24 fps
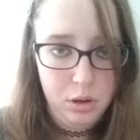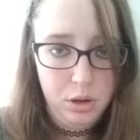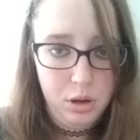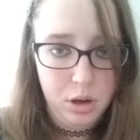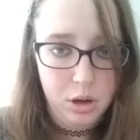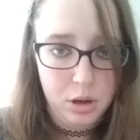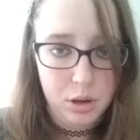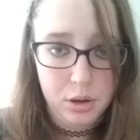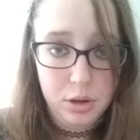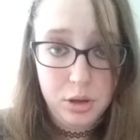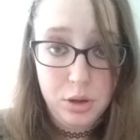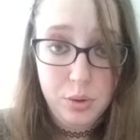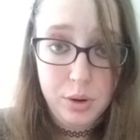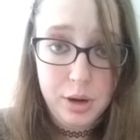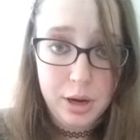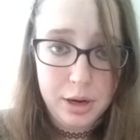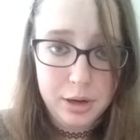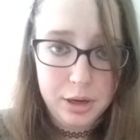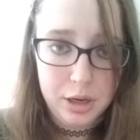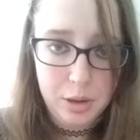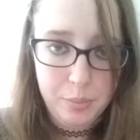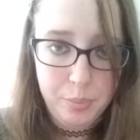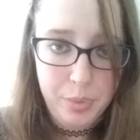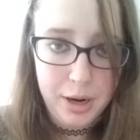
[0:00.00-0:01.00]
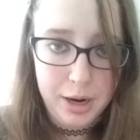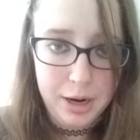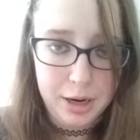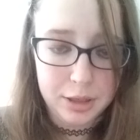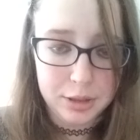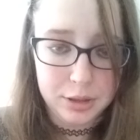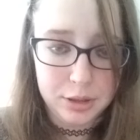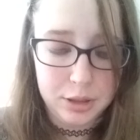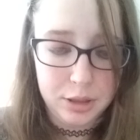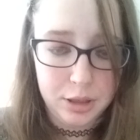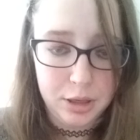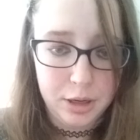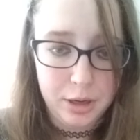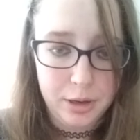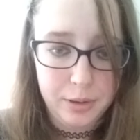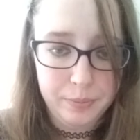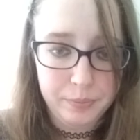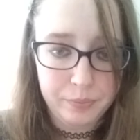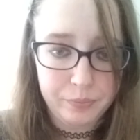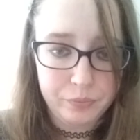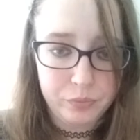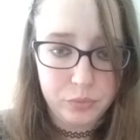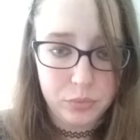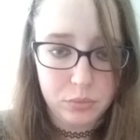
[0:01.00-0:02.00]
uh, you can get past it
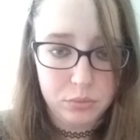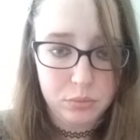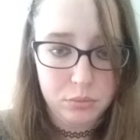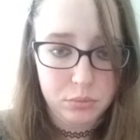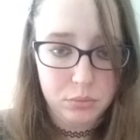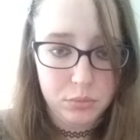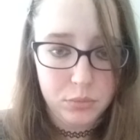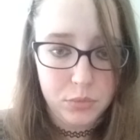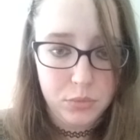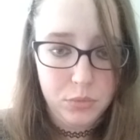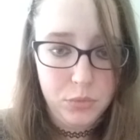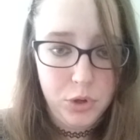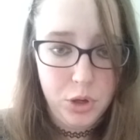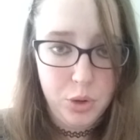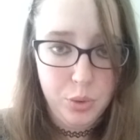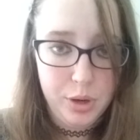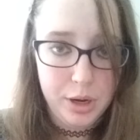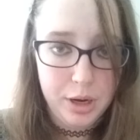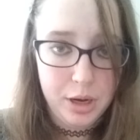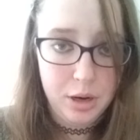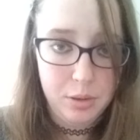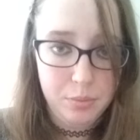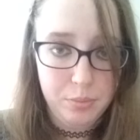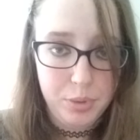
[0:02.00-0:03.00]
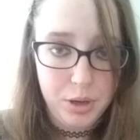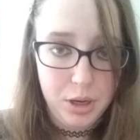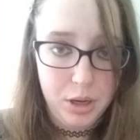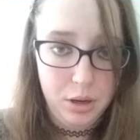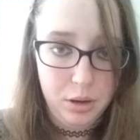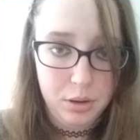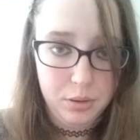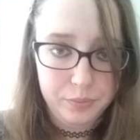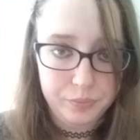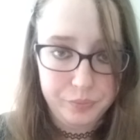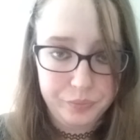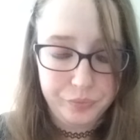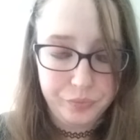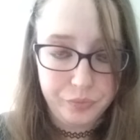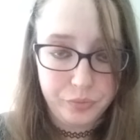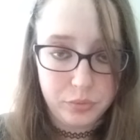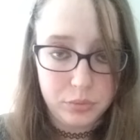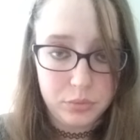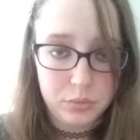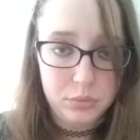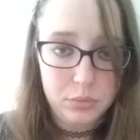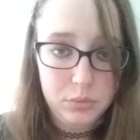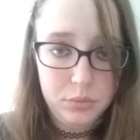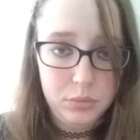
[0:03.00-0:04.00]
you can be
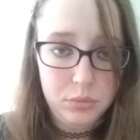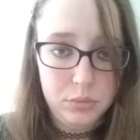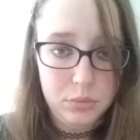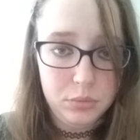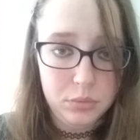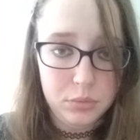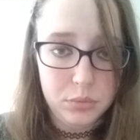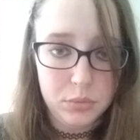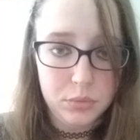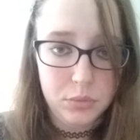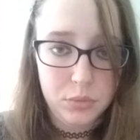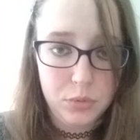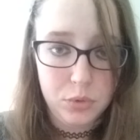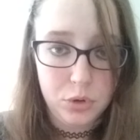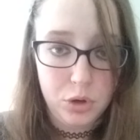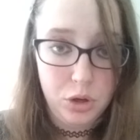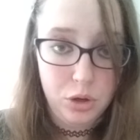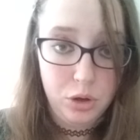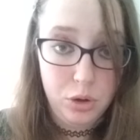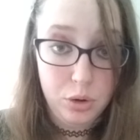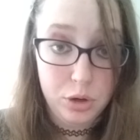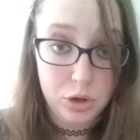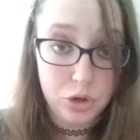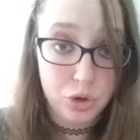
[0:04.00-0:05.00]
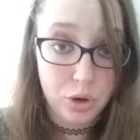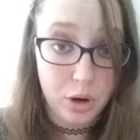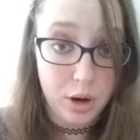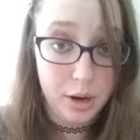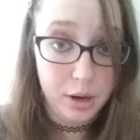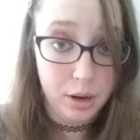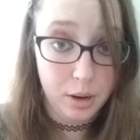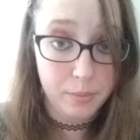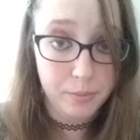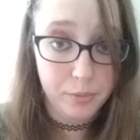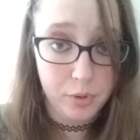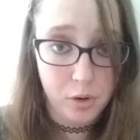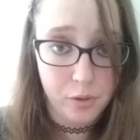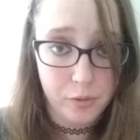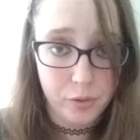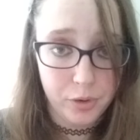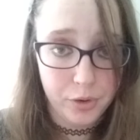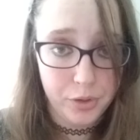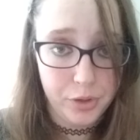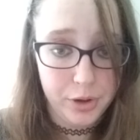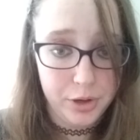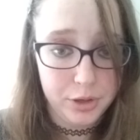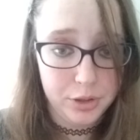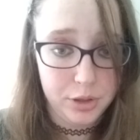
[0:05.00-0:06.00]
you can triumph over
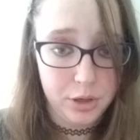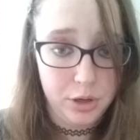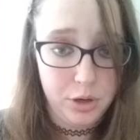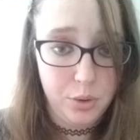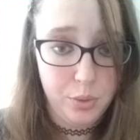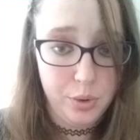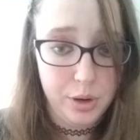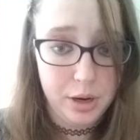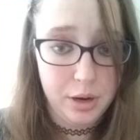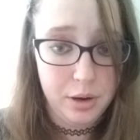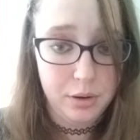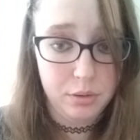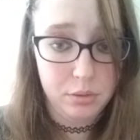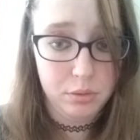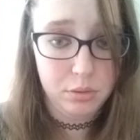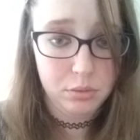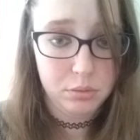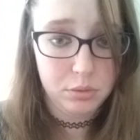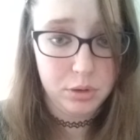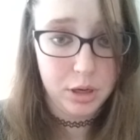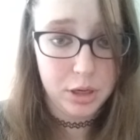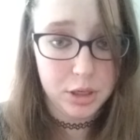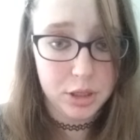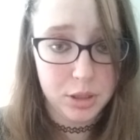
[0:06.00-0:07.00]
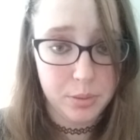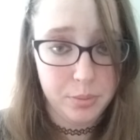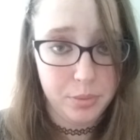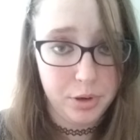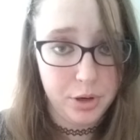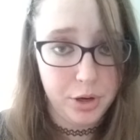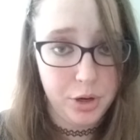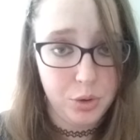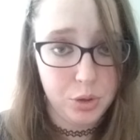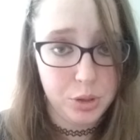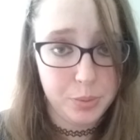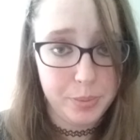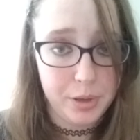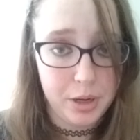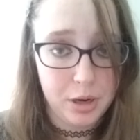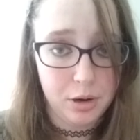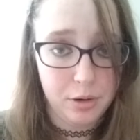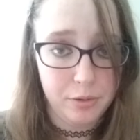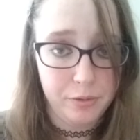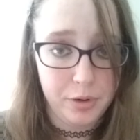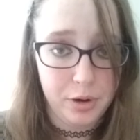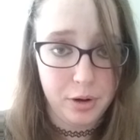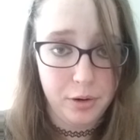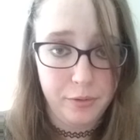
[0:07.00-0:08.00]
this and you can get somebody who's better
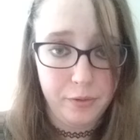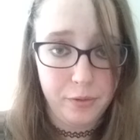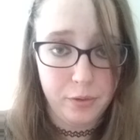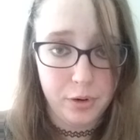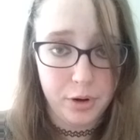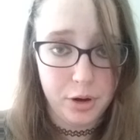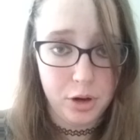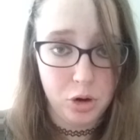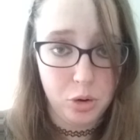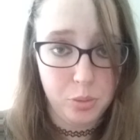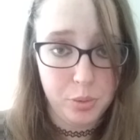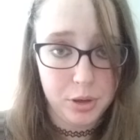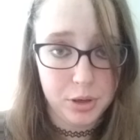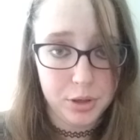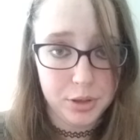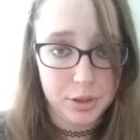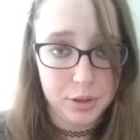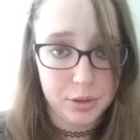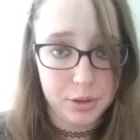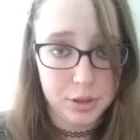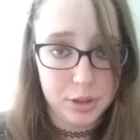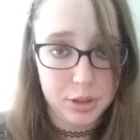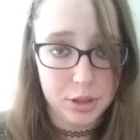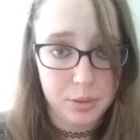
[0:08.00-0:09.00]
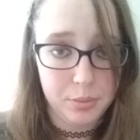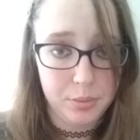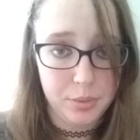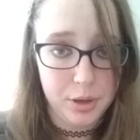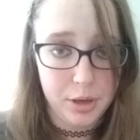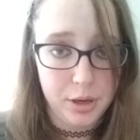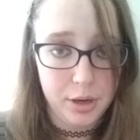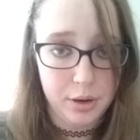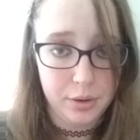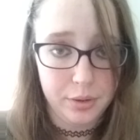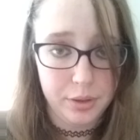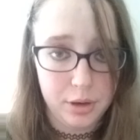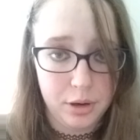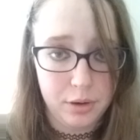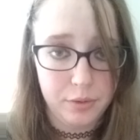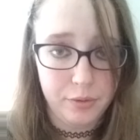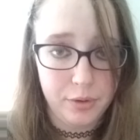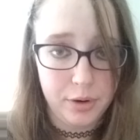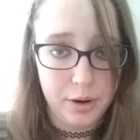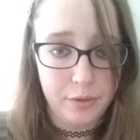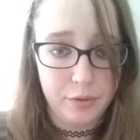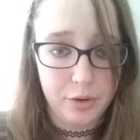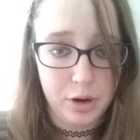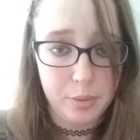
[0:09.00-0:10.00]
fitted for you because there is somebody out there
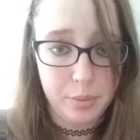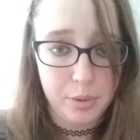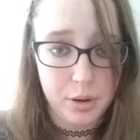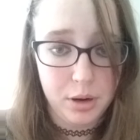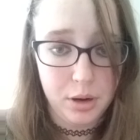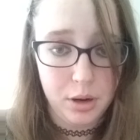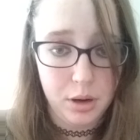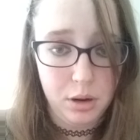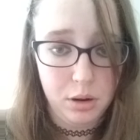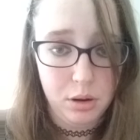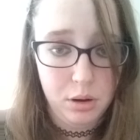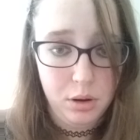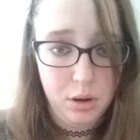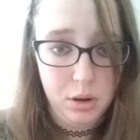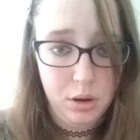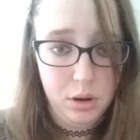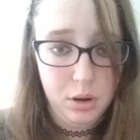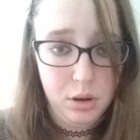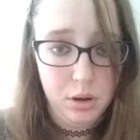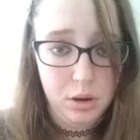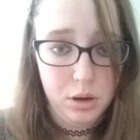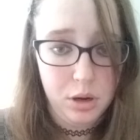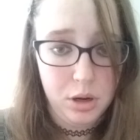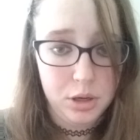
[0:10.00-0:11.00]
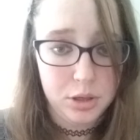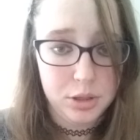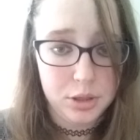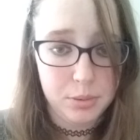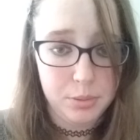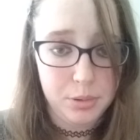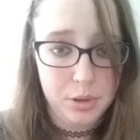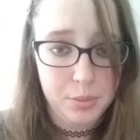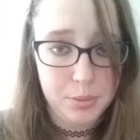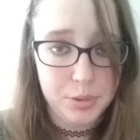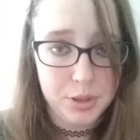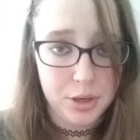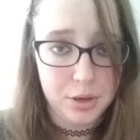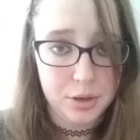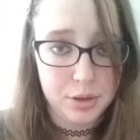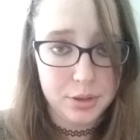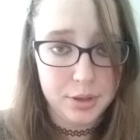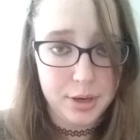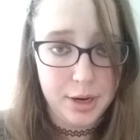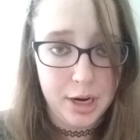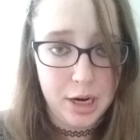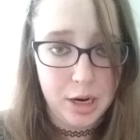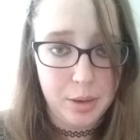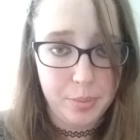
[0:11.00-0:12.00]
for everybody. And sometimes it
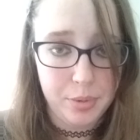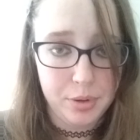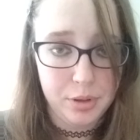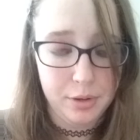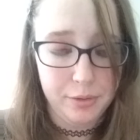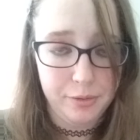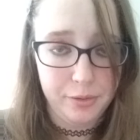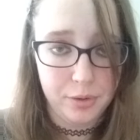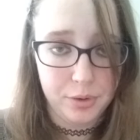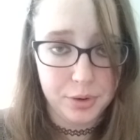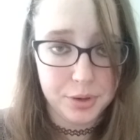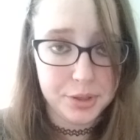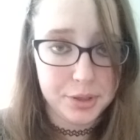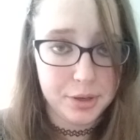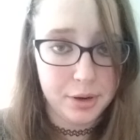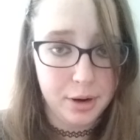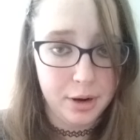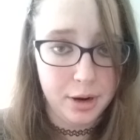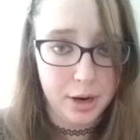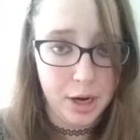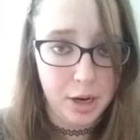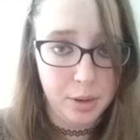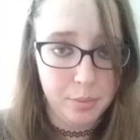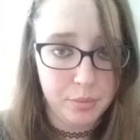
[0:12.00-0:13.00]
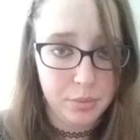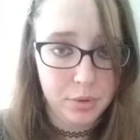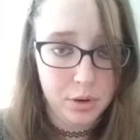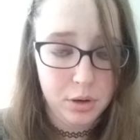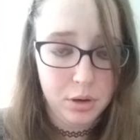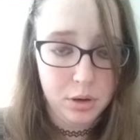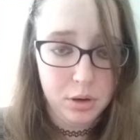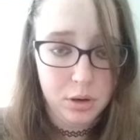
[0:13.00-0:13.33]
doesn't happen the first time,